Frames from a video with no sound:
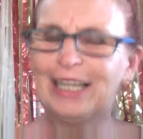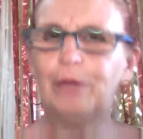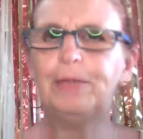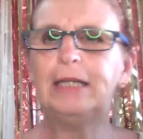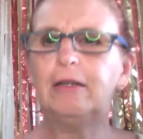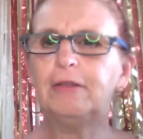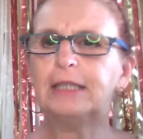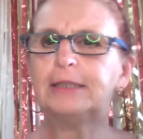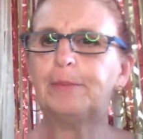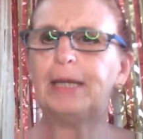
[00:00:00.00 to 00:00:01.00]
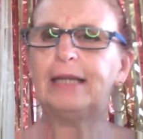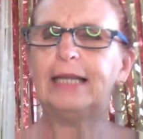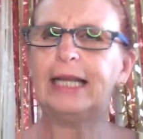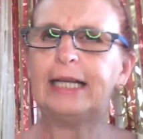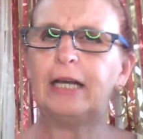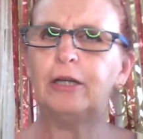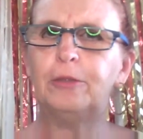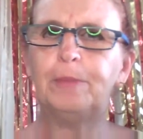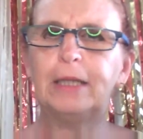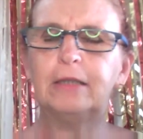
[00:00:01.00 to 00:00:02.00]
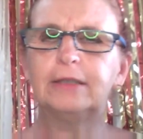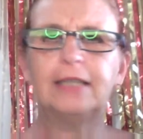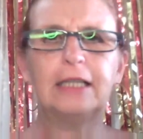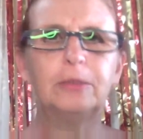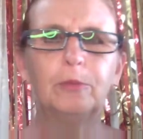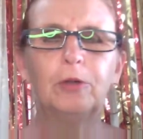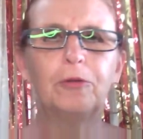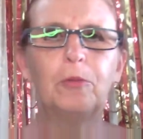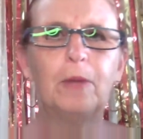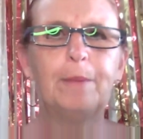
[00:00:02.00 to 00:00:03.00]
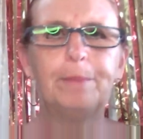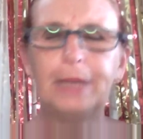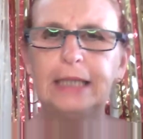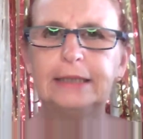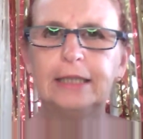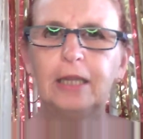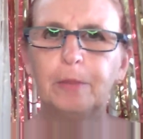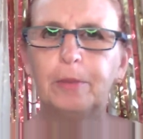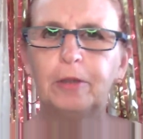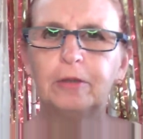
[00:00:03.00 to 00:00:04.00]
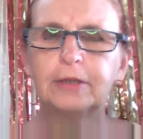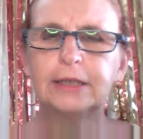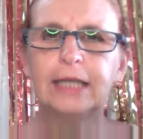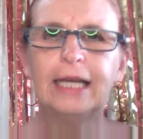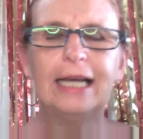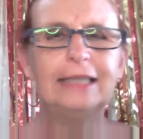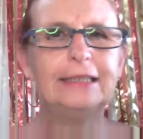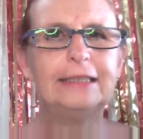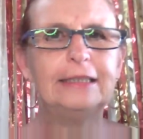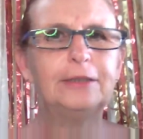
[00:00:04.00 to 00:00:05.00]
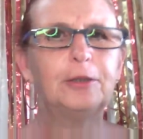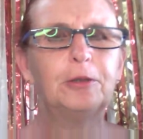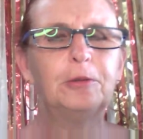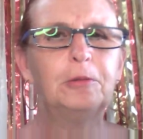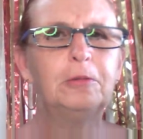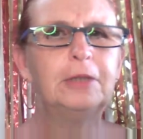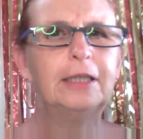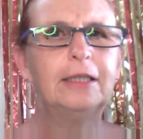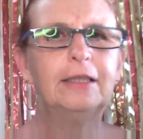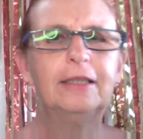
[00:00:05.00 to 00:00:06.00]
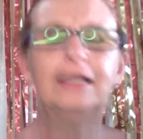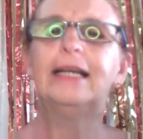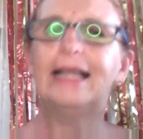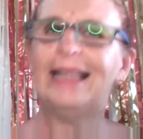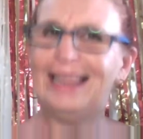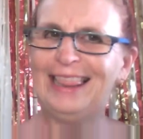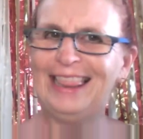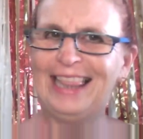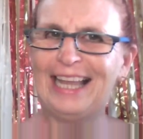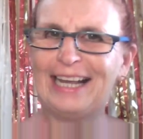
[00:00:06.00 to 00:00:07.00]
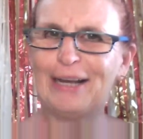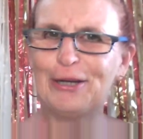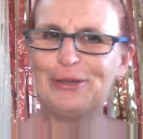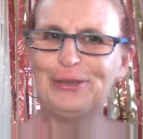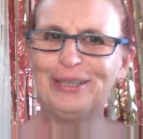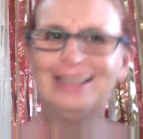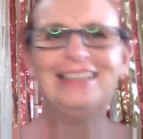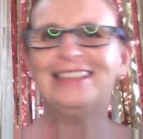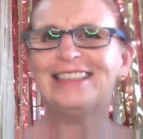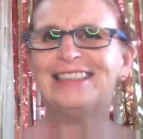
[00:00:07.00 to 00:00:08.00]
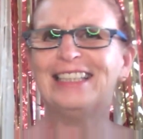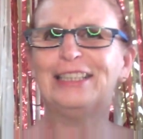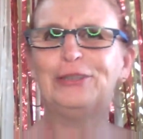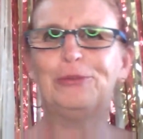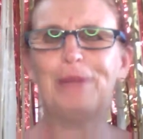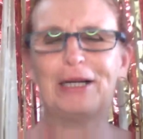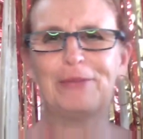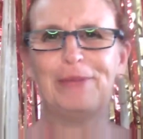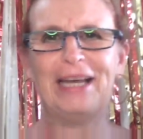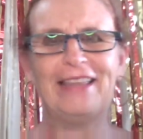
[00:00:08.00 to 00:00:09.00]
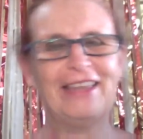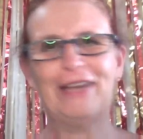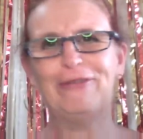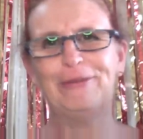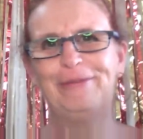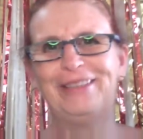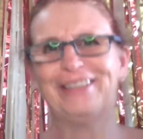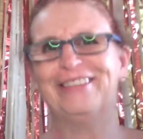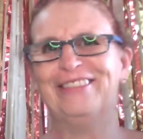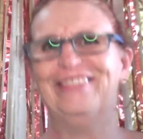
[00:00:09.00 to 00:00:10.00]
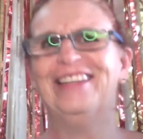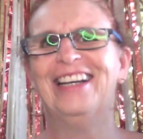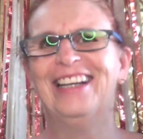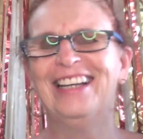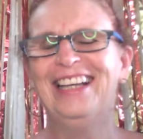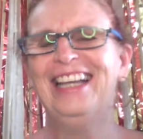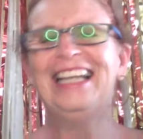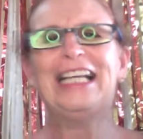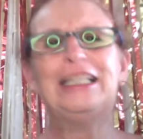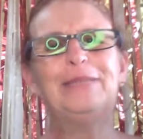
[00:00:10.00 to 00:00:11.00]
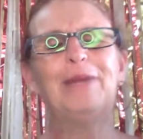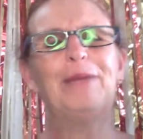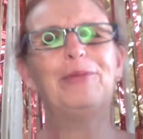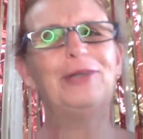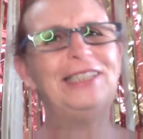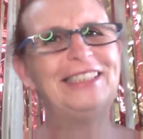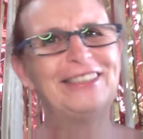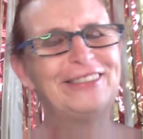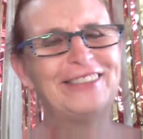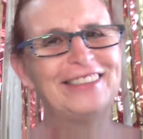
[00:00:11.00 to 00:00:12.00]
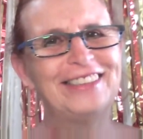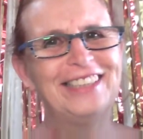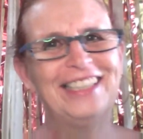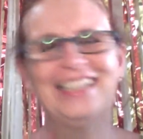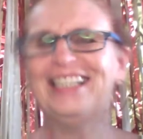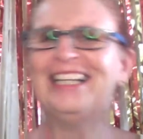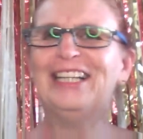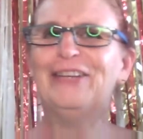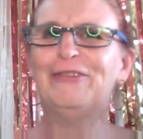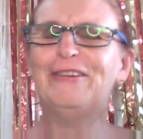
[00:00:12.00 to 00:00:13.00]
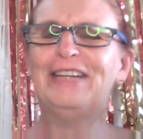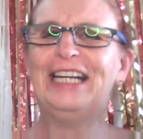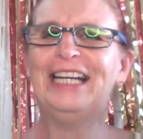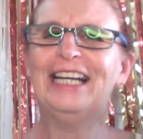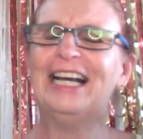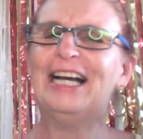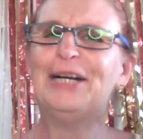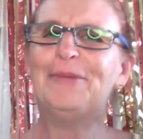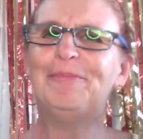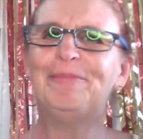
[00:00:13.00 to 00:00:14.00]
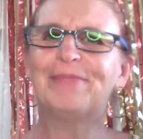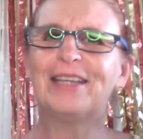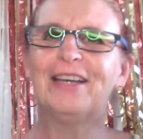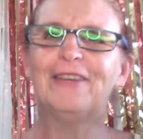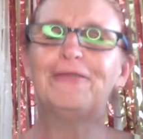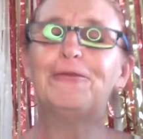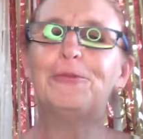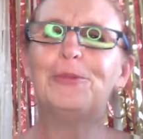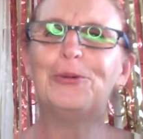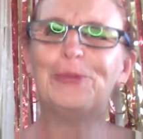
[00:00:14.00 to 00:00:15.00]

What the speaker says: And we know this about Lego because there's more than one piece in the box and it is called Lego. Just a little bugbear there from Dawn, getting my point across in a very formal